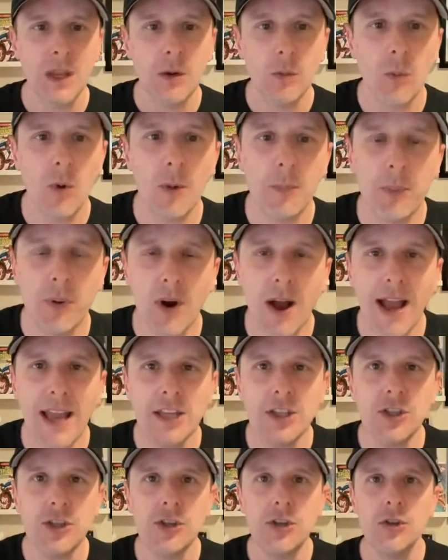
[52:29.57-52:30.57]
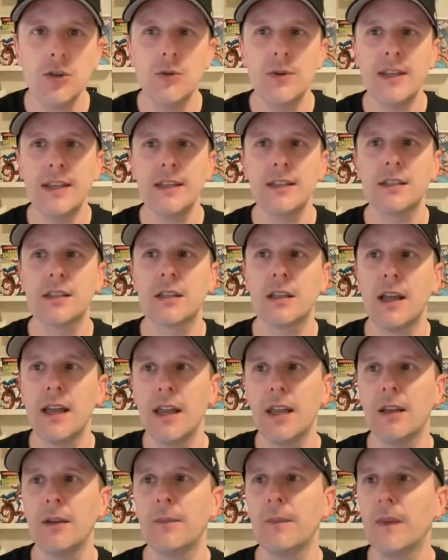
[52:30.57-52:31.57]
Well, Pride 2 is
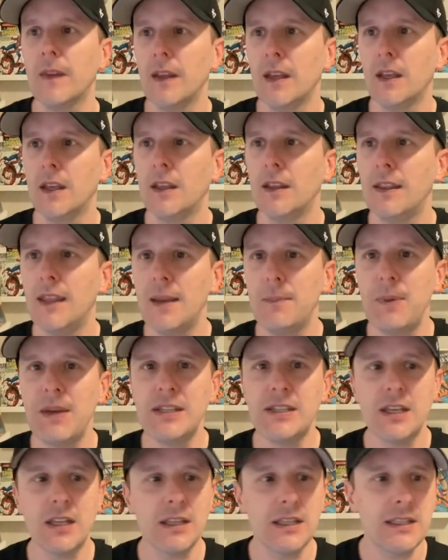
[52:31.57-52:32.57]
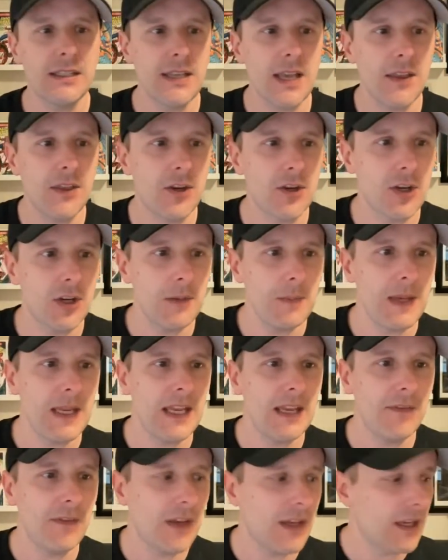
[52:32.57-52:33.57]
like, they basically said they're going to be
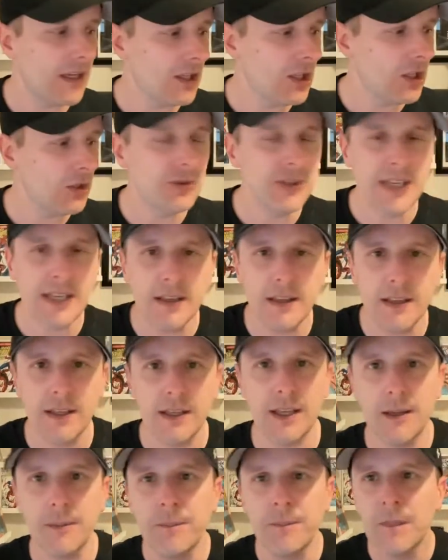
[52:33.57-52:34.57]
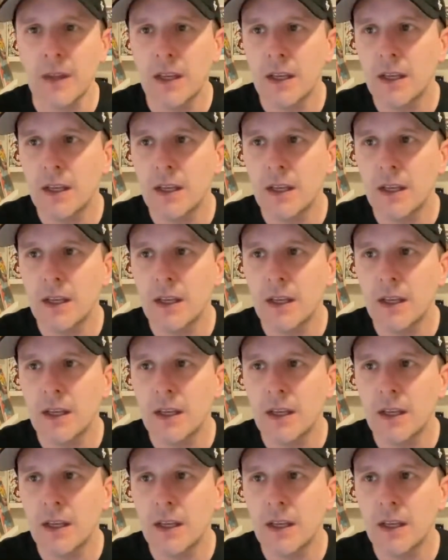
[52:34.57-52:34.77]
giving it utility